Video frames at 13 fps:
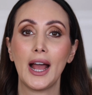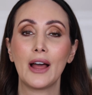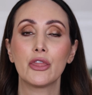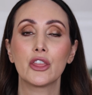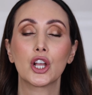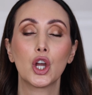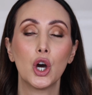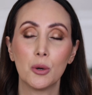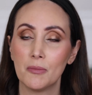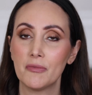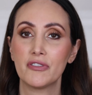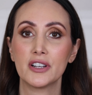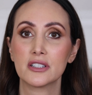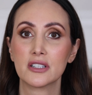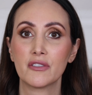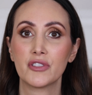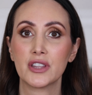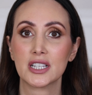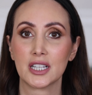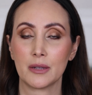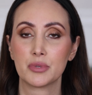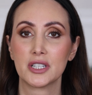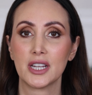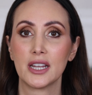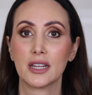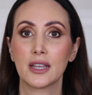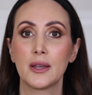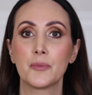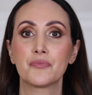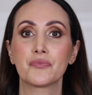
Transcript: and the comfort of this lipstick